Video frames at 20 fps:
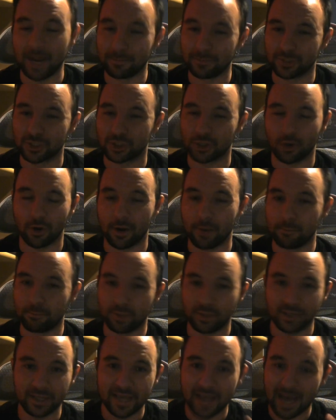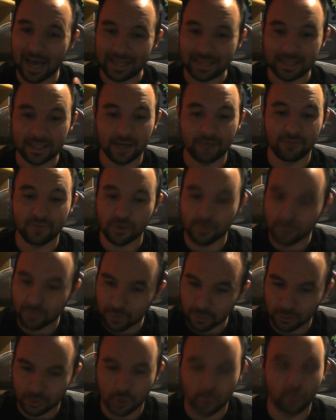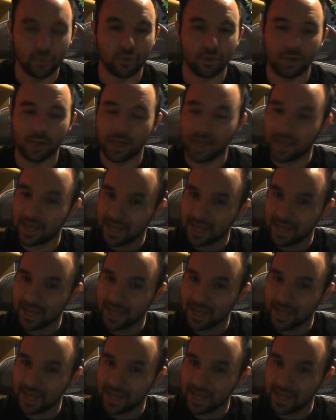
I'm sorry, Billy. I love you. You're cool.